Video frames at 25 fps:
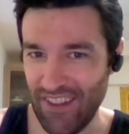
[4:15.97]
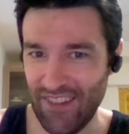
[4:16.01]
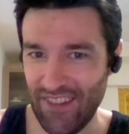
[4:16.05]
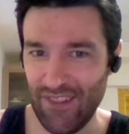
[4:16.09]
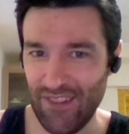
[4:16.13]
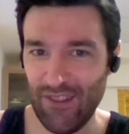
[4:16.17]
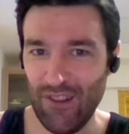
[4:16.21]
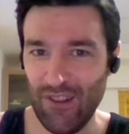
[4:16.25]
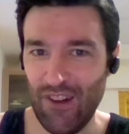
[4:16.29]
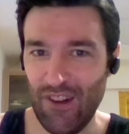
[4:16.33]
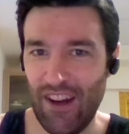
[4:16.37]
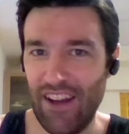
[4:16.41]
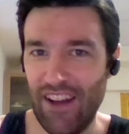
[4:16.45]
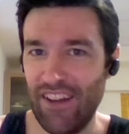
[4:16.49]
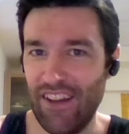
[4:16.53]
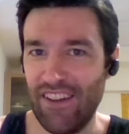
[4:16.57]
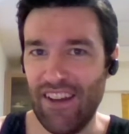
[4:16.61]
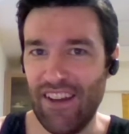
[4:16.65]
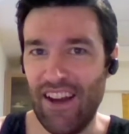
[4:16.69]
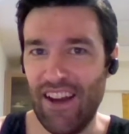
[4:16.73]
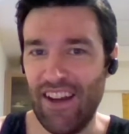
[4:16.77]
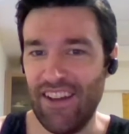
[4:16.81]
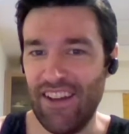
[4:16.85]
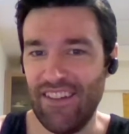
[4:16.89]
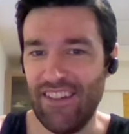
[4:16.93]
So I
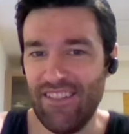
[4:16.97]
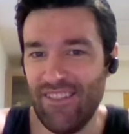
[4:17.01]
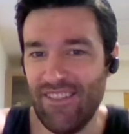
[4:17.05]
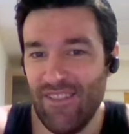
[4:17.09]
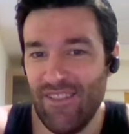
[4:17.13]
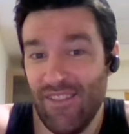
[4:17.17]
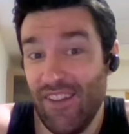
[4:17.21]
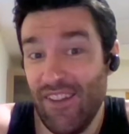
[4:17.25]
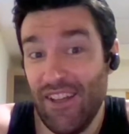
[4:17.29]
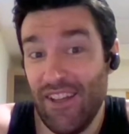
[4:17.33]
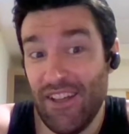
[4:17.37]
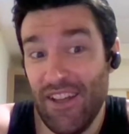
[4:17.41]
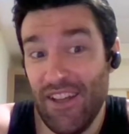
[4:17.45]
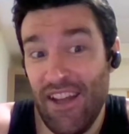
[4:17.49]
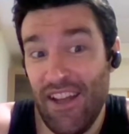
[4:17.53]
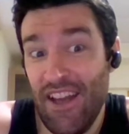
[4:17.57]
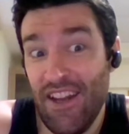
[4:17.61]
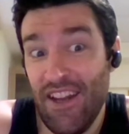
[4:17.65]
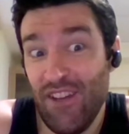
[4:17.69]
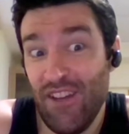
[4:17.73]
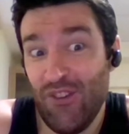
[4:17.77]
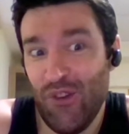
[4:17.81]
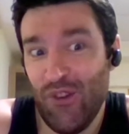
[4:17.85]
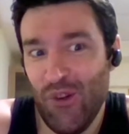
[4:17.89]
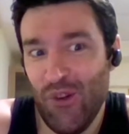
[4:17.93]
like
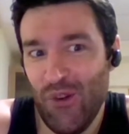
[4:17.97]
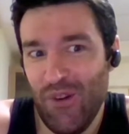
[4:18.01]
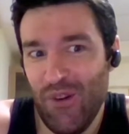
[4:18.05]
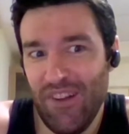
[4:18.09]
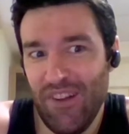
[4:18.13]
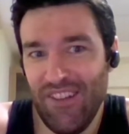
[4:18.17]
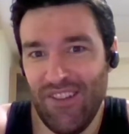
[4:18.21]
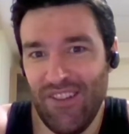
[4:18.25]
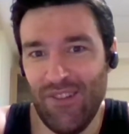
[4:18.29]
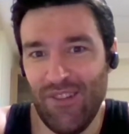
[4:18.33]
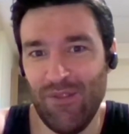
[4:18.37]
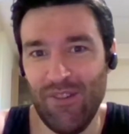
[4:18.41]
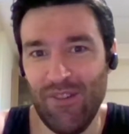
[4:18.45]
any tourist